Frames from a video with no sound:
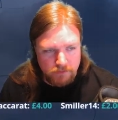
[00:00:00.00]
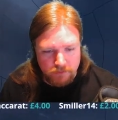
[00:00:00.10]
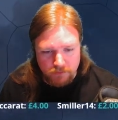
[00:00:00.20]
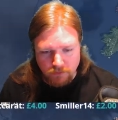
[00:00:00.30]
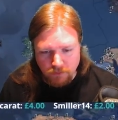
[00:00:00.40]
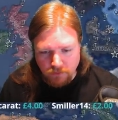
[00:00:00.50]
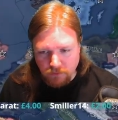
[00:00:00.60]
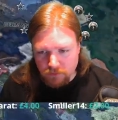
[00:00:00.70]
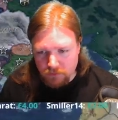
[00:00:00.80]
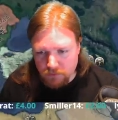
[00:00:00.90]

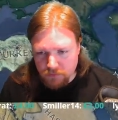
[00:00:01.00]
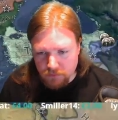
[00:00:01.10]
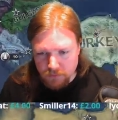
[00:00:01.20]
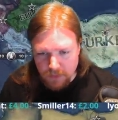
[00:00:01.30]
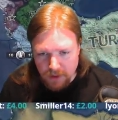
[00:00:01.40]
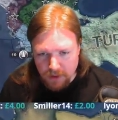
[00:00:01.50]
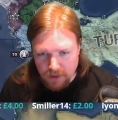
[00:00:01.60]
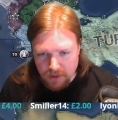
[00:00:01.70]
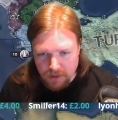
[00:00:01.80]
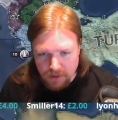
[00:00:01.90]

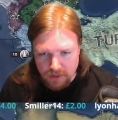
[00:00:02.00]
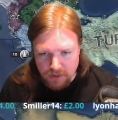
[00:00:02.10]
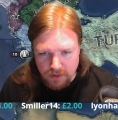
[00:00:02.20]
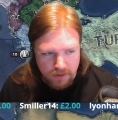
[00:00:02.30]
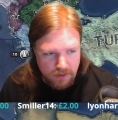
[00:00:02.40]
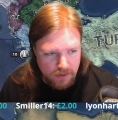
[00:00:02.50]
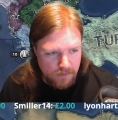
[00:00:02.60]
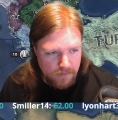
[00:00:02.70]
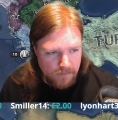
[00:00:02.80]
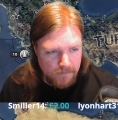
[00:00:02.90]

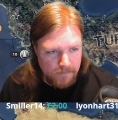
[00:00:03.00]
Nobody speaks.